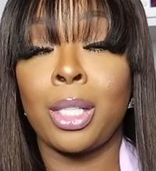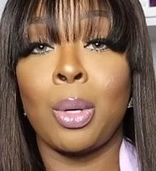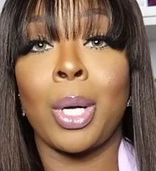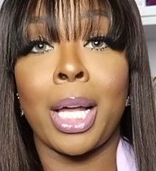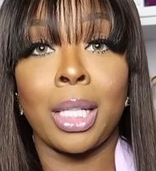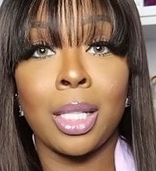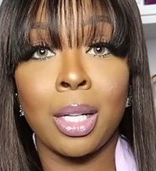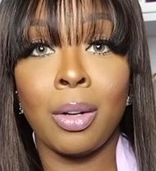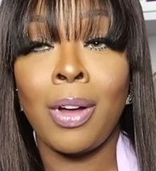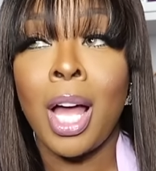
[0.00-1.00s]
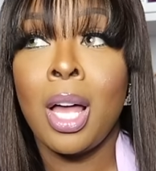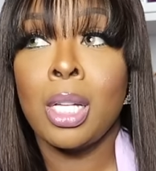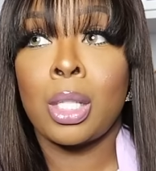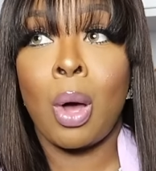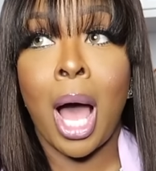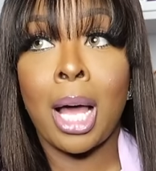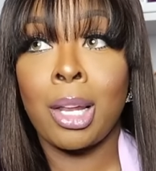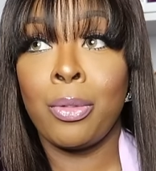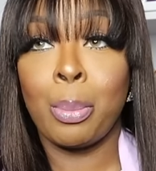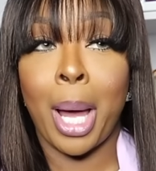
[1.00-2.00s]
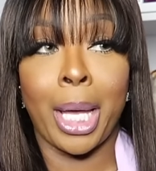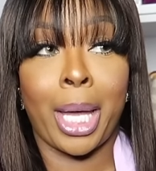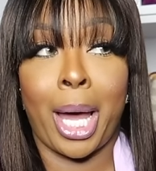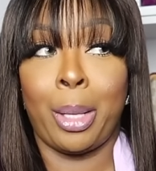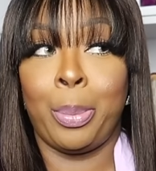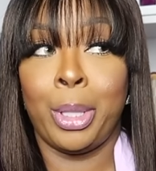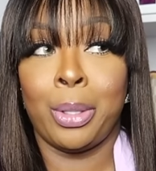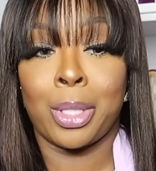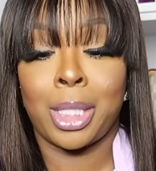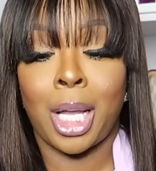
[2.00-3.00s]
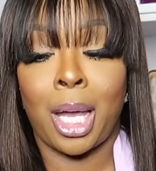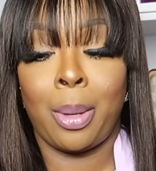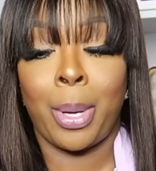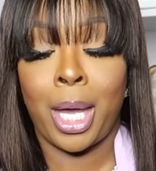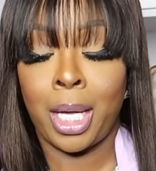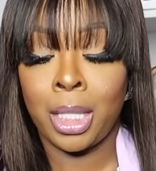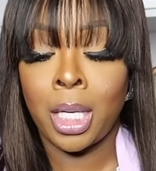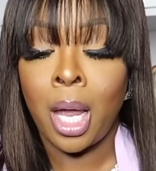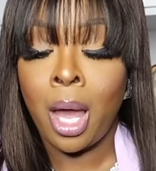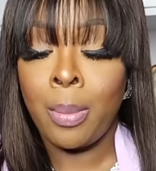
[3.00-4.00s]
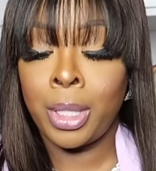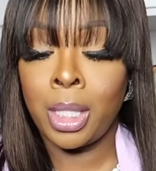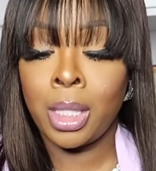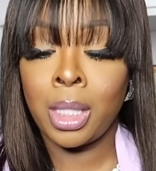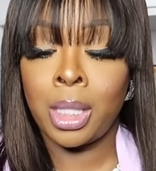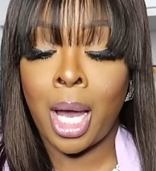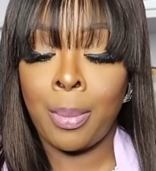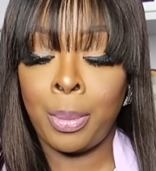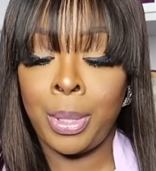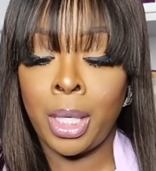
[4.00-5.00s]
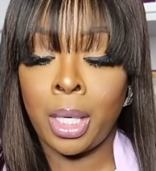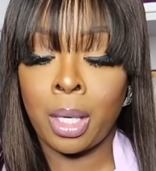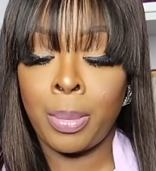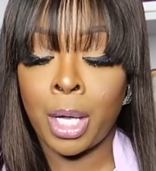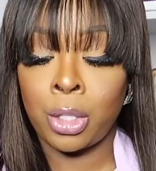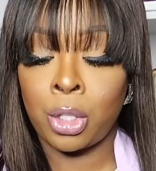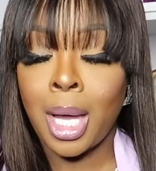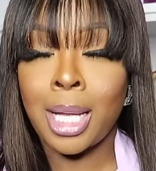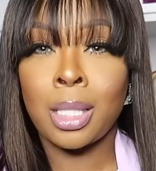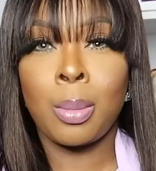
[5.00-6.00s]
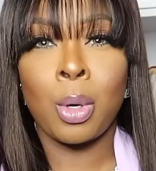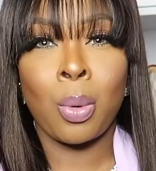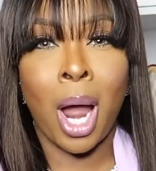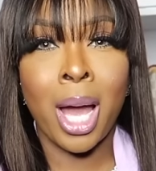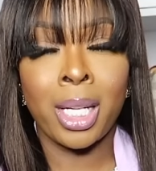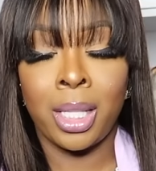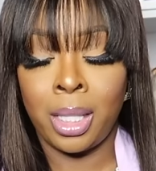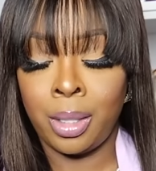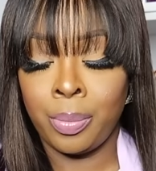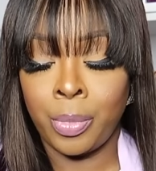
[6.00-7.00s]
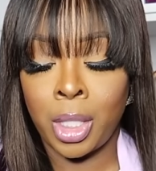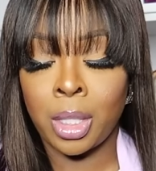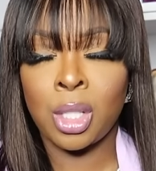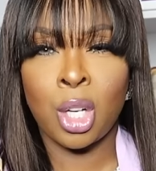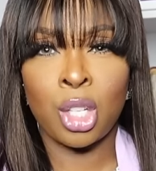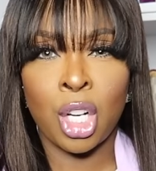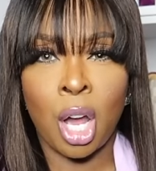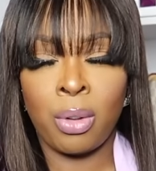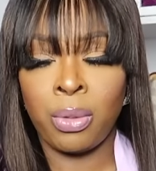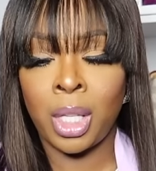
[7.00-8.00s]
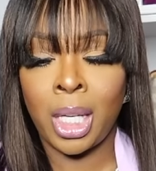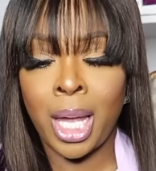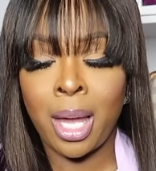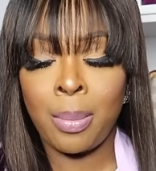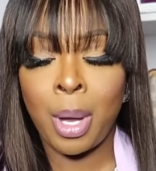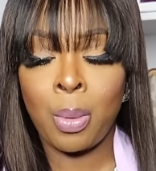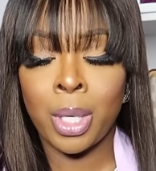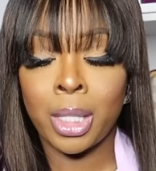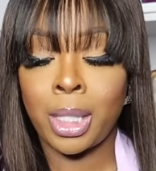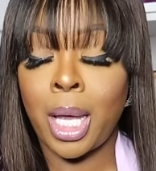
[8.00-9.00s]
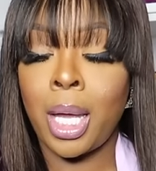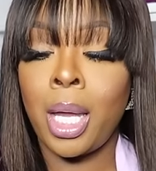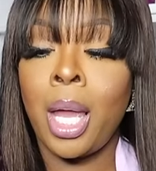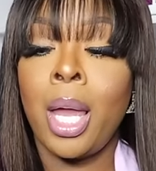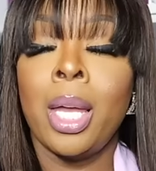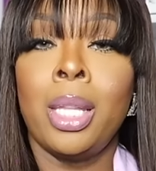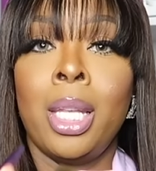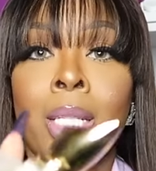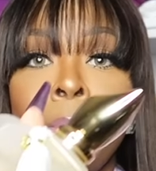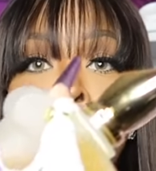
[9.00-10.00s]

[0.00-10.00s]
i know what i love so all of them might kind of be on the same page but this is dama bianca by casa this is Xerjoff collab, I want to say. This